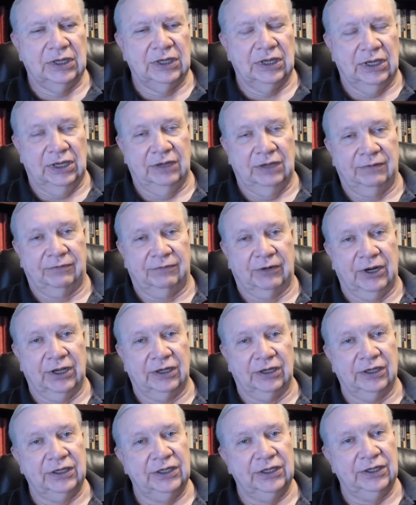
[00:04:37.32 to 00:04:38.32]
And
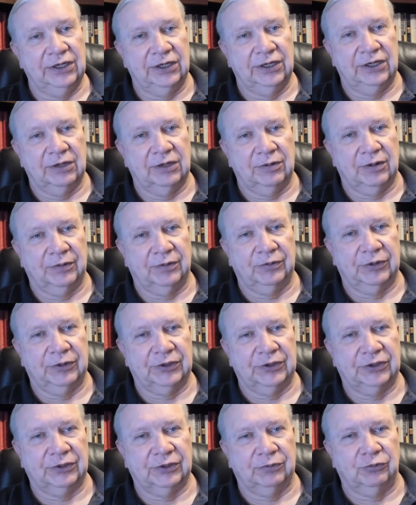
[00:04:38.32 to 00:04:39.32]
frankly, he did come up
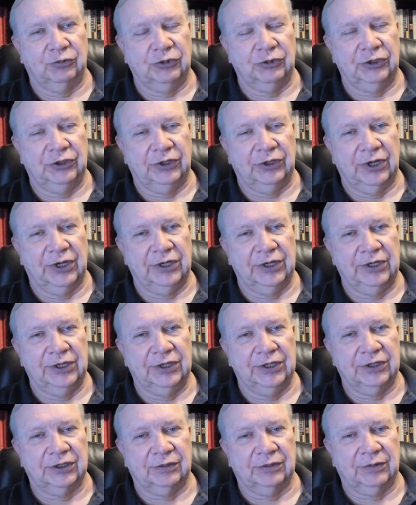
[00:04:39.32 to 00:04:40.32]
with some weird
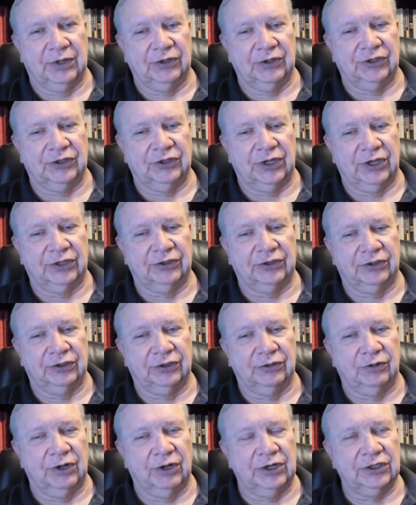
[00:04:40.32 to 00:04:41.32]
ideas about sex and
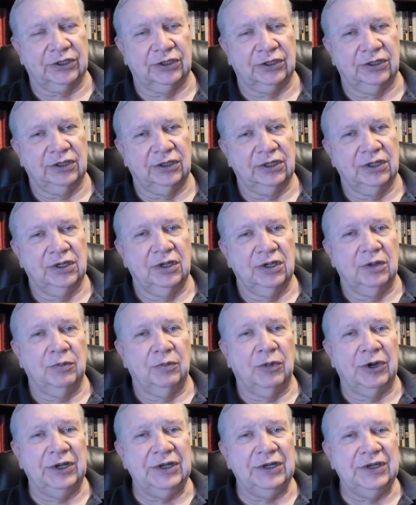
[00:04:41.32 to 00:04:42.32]
aggression,
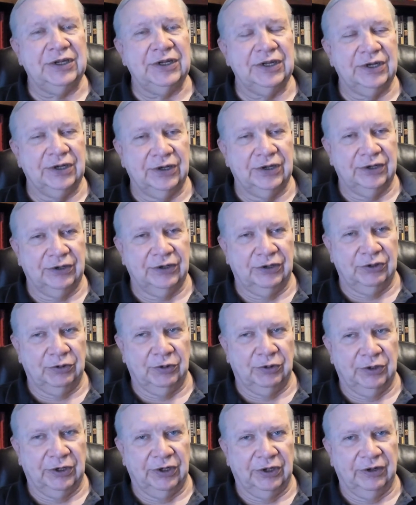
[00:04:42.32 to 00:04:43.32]
but he didn't
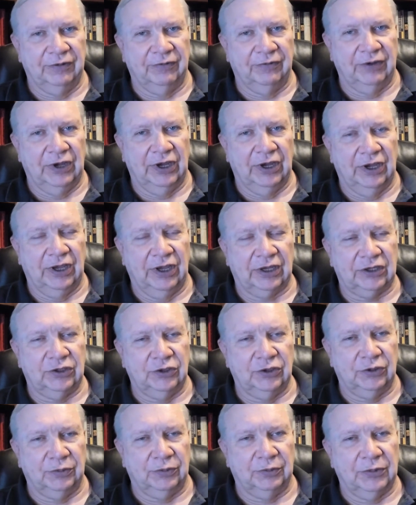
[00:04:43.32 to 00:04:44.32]
do it in a
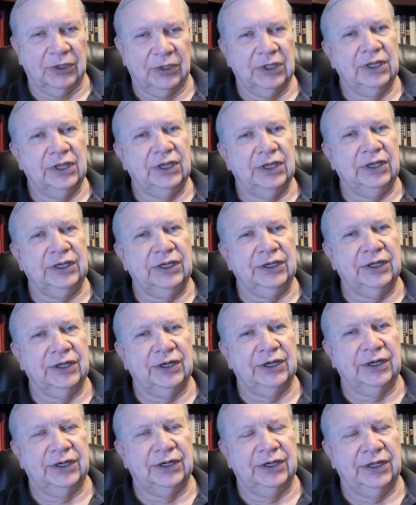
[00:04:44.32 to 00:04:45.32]
vacuum. He did
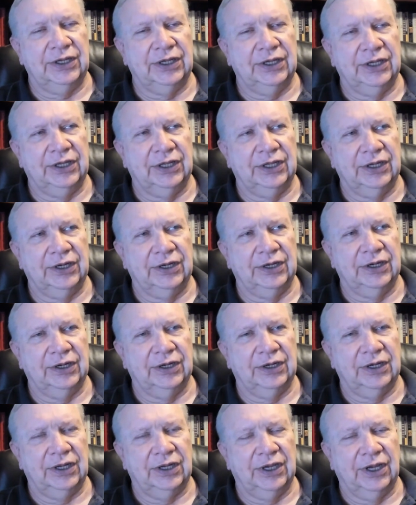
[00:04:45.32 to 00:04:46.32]
it in
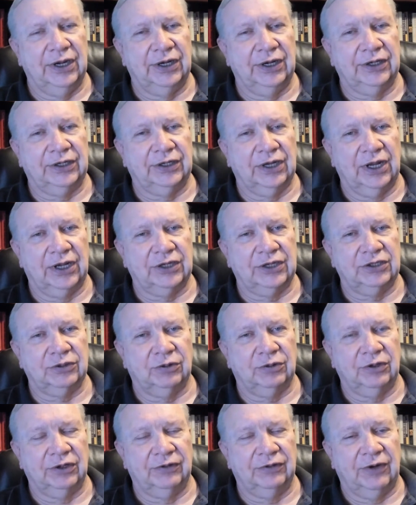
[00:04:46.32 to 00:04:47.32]
an
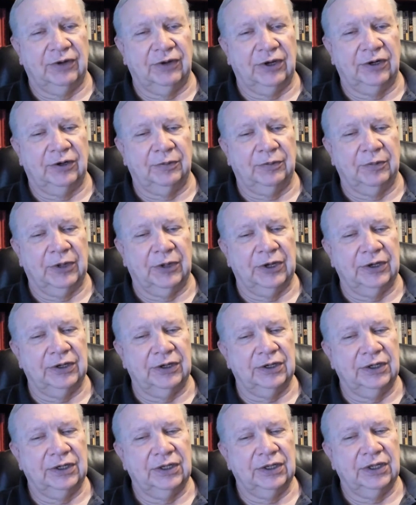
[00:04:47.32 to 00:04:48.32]
intellectual environment
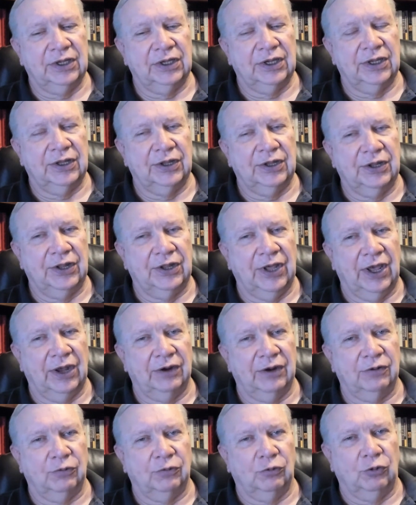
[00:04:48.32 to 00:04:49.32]

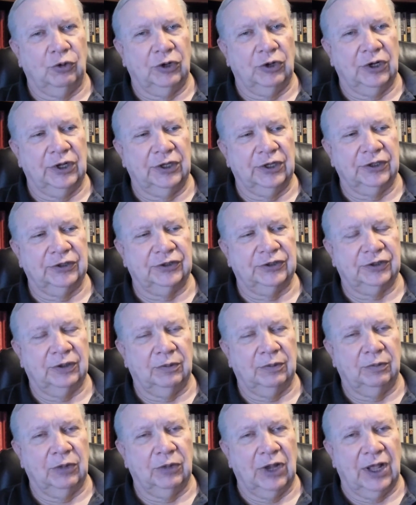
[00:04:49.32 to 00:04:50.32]
that was
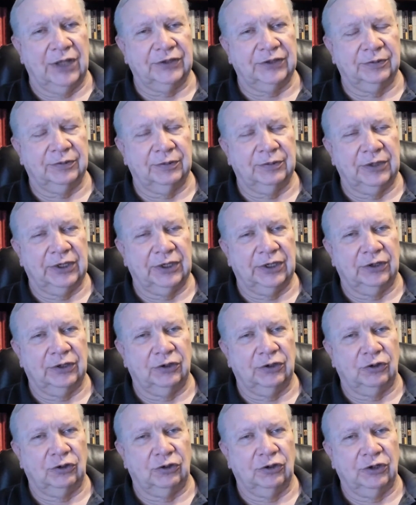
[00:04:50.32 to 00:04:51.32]
blossoming in
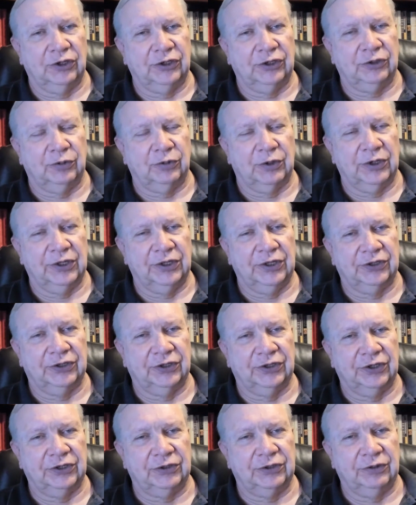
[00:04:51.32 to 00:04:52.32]
early 20th
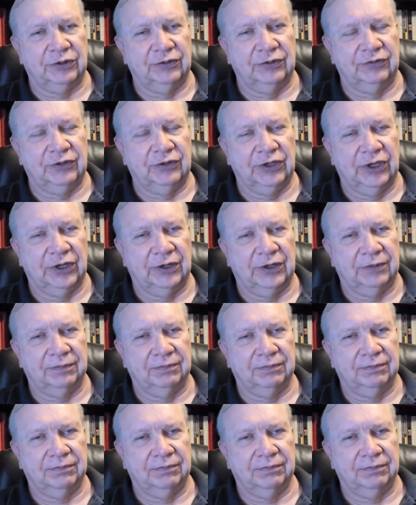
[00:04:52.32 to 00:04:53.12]
century Vienna.